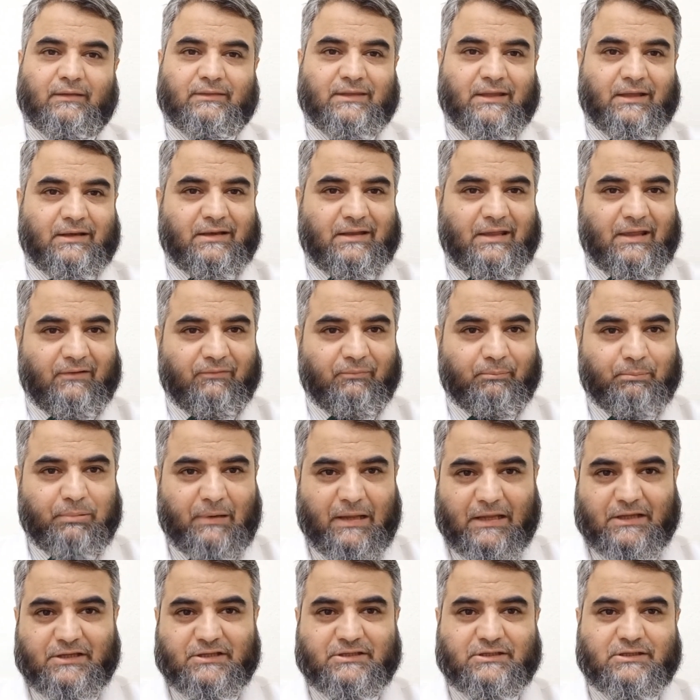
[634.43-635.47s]
the nerve
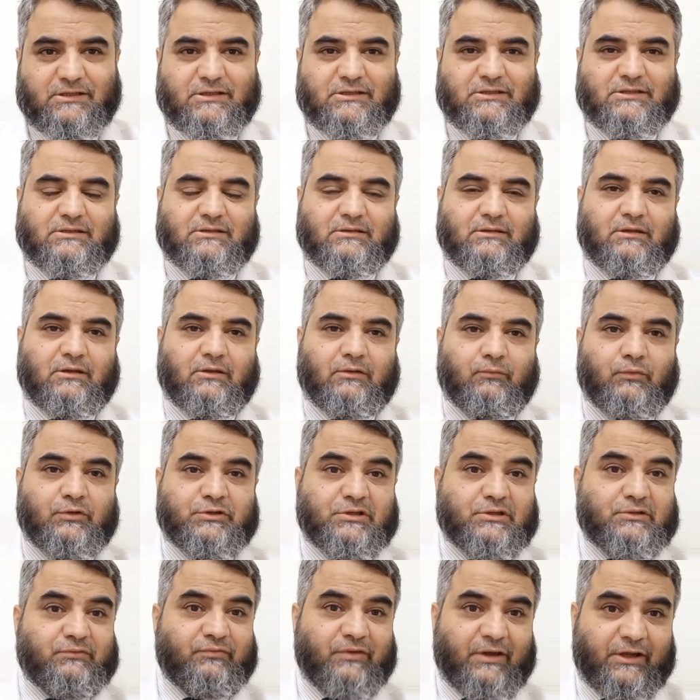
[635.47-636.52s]
plexus, which
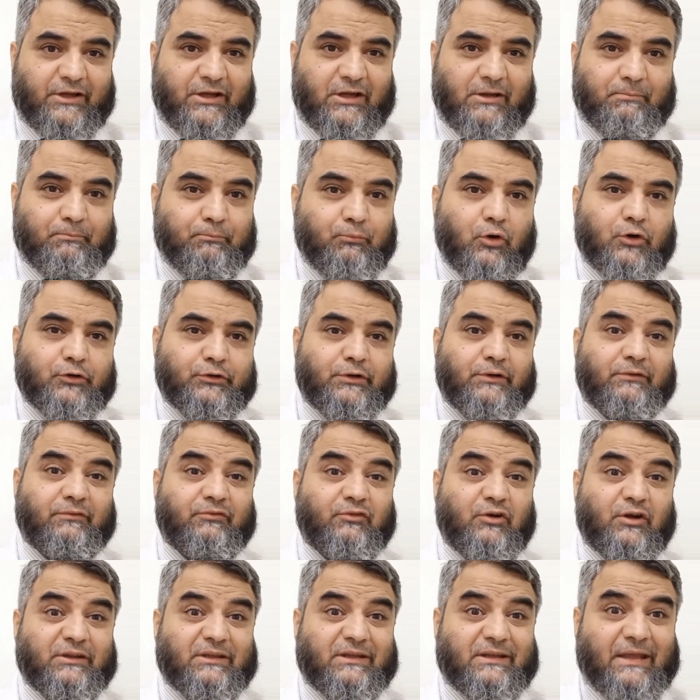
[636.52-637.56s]
is very important
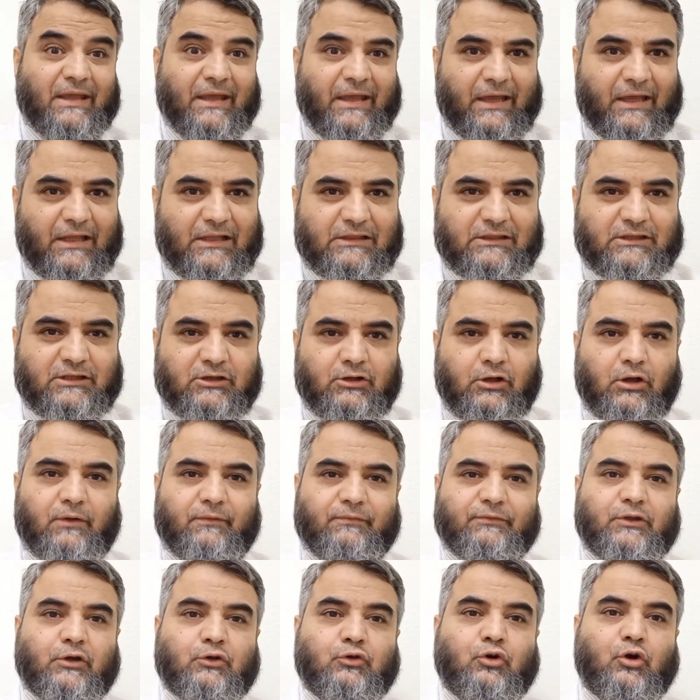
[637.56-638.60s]
for the health
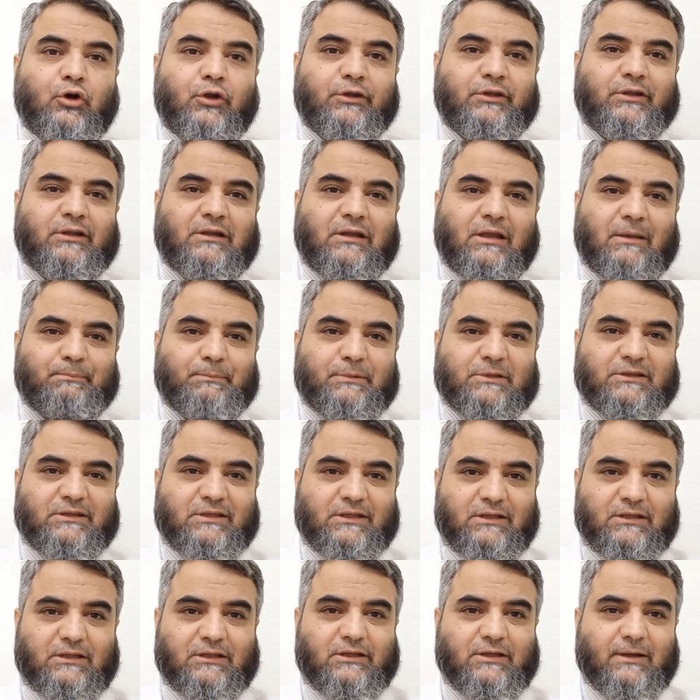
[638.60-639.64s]
of the corneal
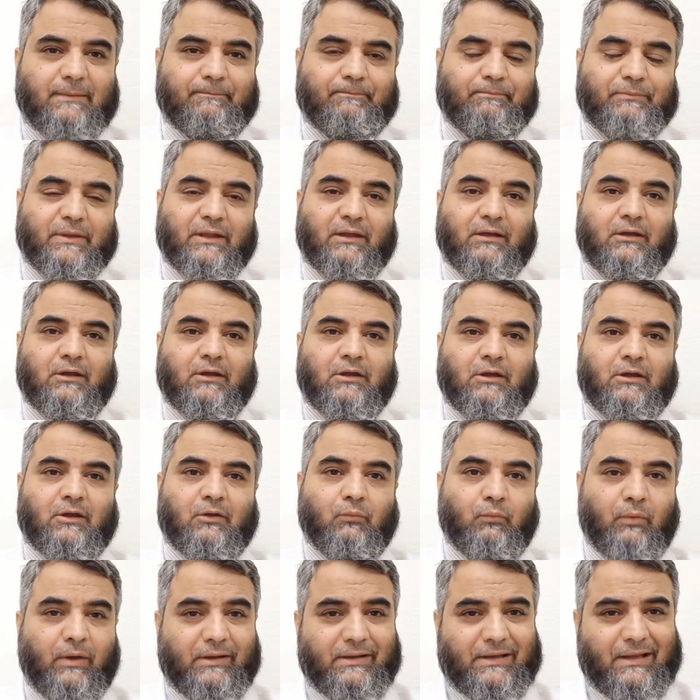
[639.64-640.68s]
epithelium,
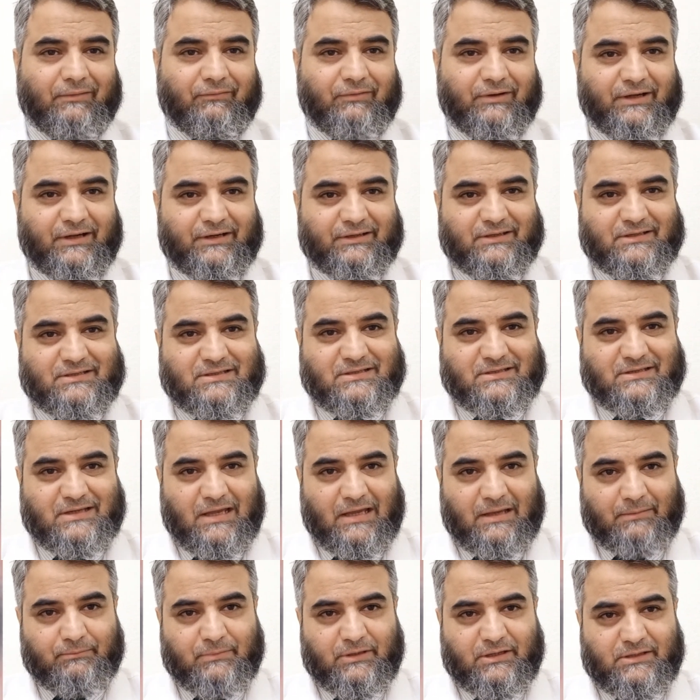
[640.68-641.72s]
whenever it is
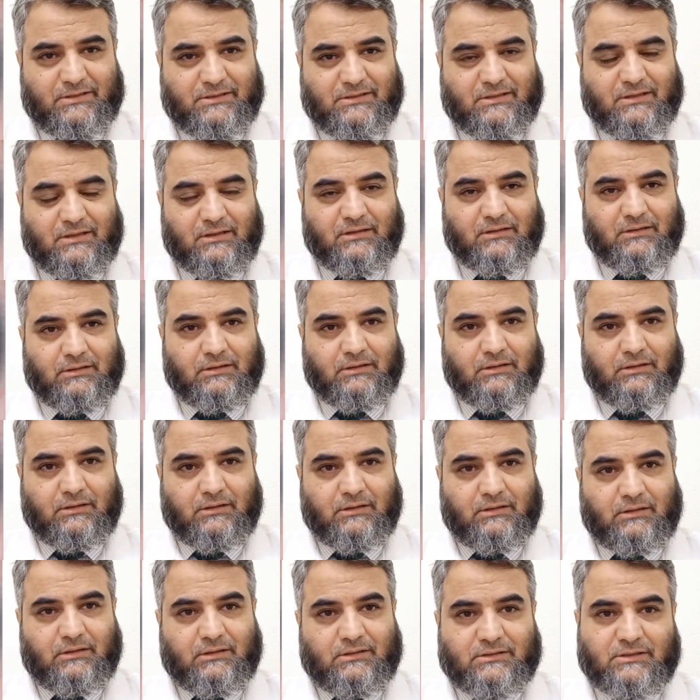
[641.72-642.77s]
damaged,
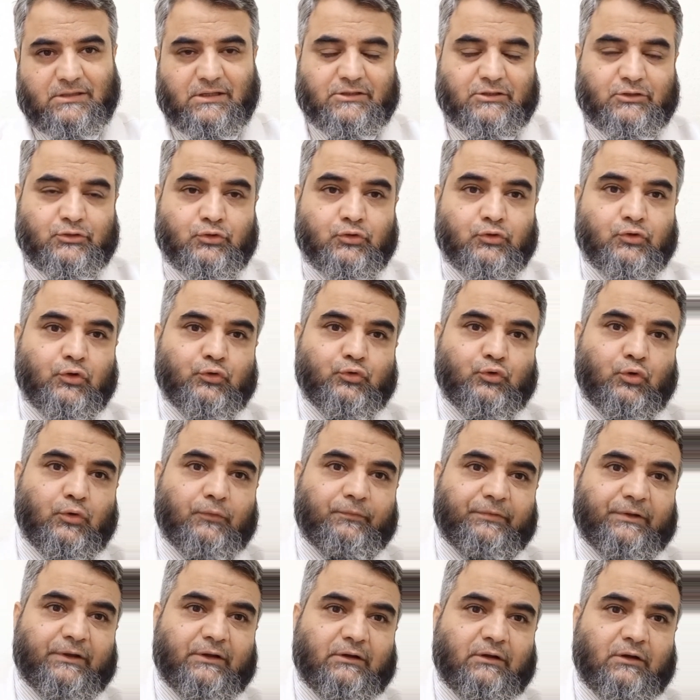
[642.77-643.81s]
such
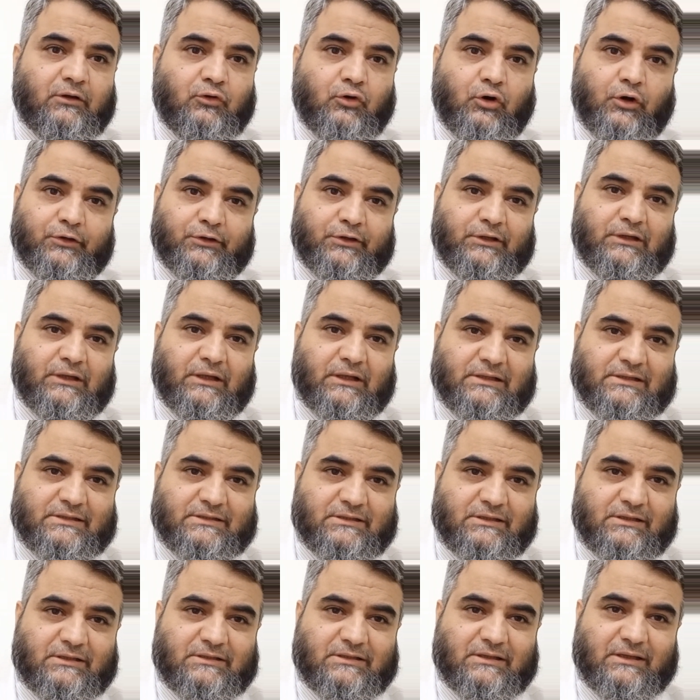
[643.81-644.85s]
neurotrophic corneal
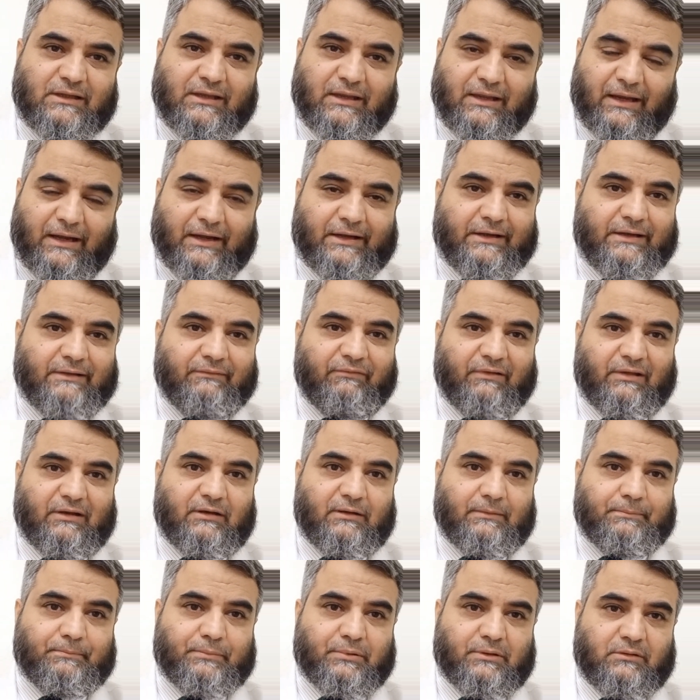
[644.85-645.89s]
ulcers can
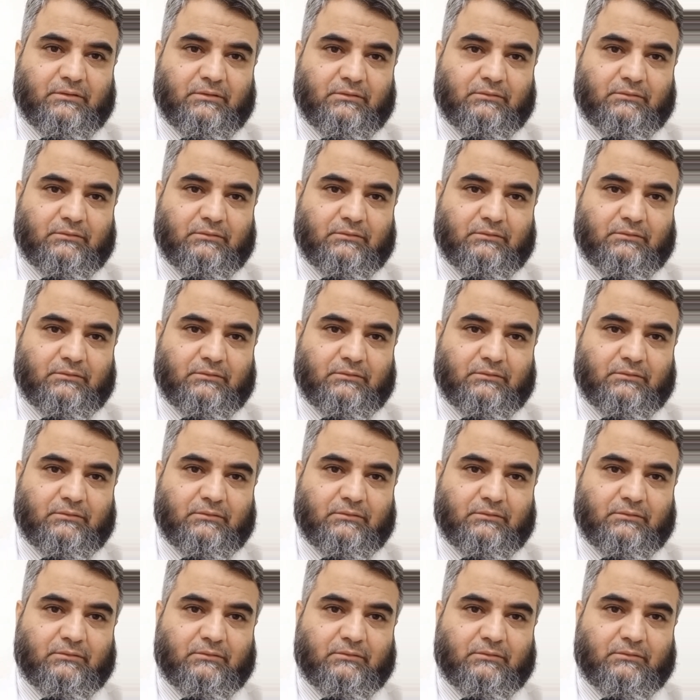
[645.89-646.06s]
develop.